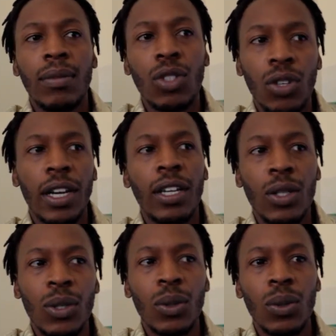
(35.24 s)
trying
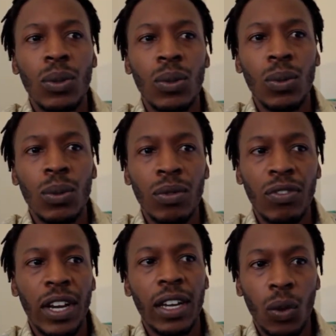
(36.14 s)
to
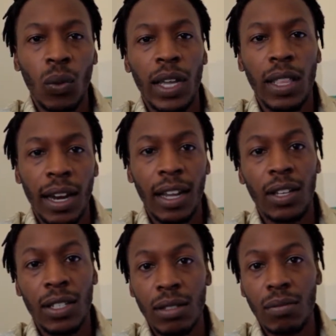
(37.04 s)
find a way that I
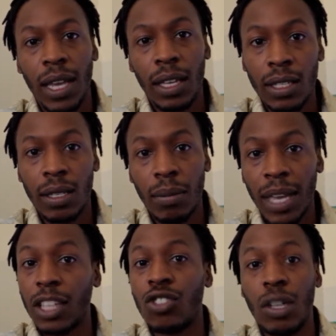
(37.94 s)
could make some
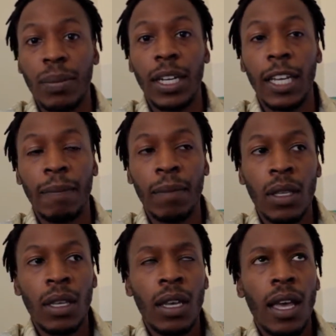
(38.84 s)
extra money.
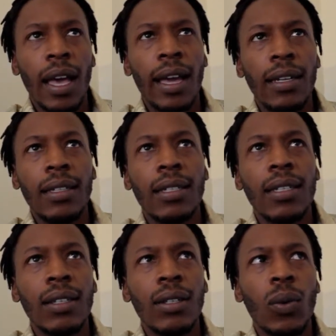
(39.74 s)
And
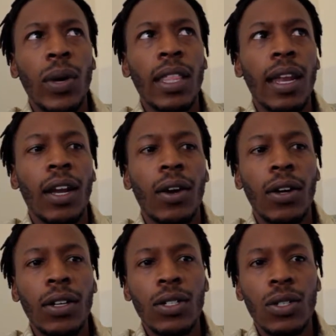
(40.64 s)
the way that I
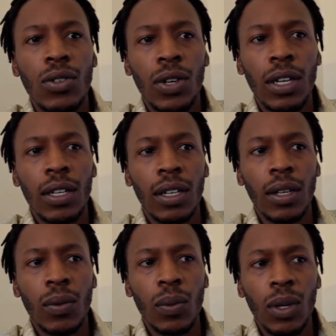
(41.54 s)
got into
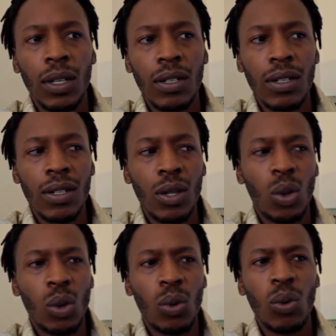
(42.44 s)
trading was
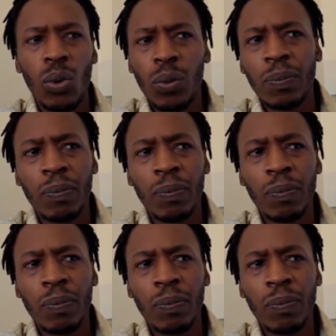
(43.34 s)
through